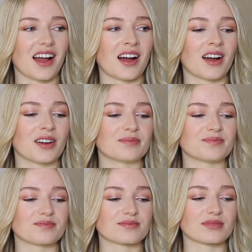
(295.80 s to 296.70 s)
Um
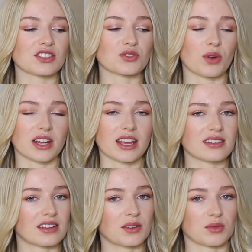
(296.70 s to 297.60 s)

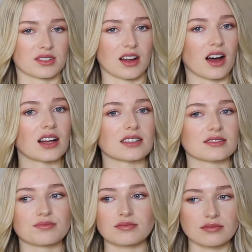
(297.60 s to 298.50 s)
2018 was not
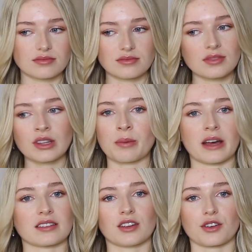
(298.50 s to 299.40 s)
the
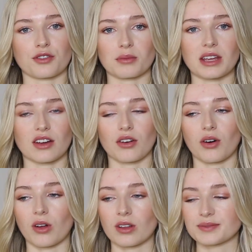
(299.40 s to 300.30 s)
best year for me at
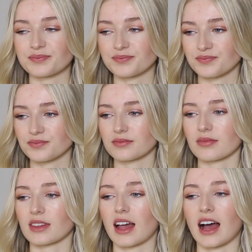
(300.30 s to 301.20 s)
all.
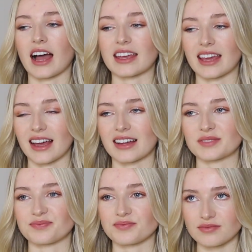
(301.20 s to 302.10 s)
I can't
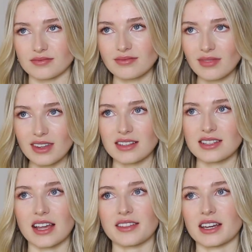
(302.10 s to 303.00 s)

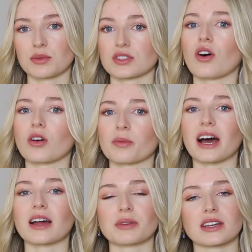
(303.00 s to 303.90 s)
say that it was all bad